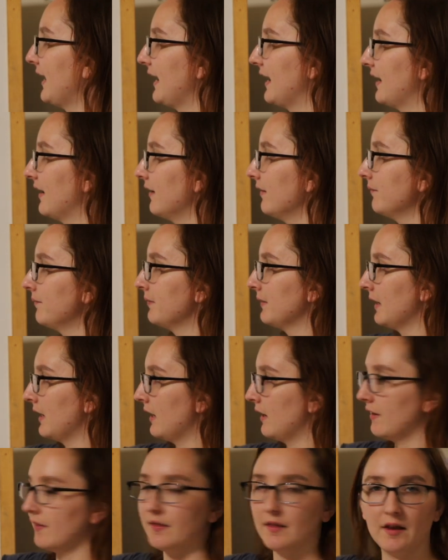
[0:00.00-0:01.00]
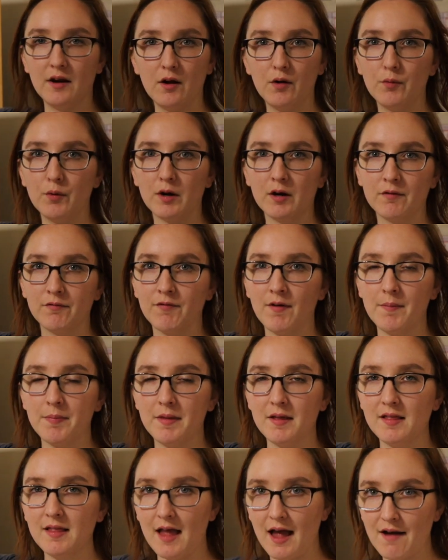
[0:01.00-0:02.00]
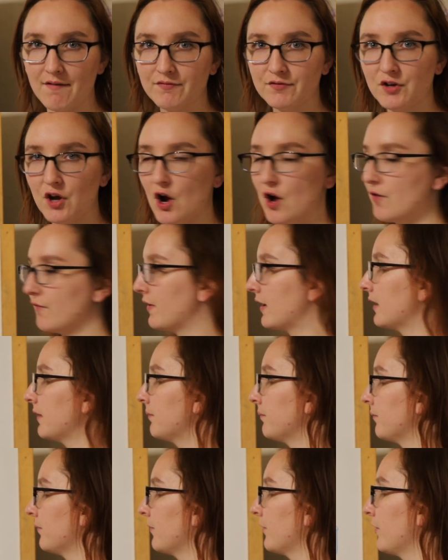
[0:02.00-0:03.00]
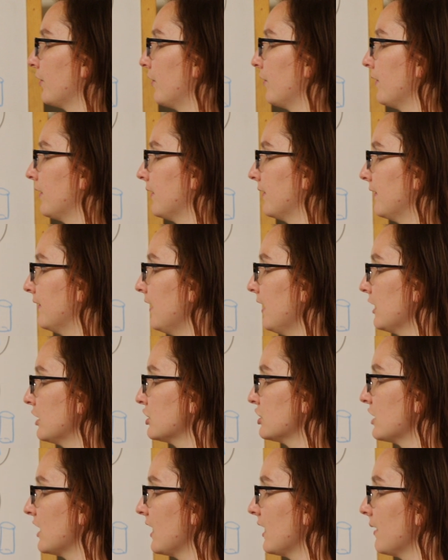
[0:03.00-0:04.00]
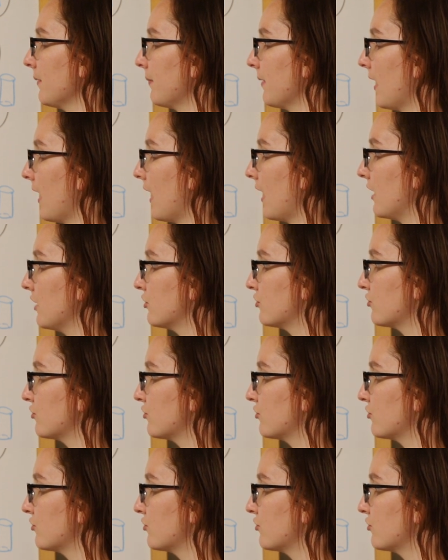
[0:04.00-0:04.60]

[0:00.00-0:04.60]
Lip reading: here. Then I'll work from the left over. So this next shape, I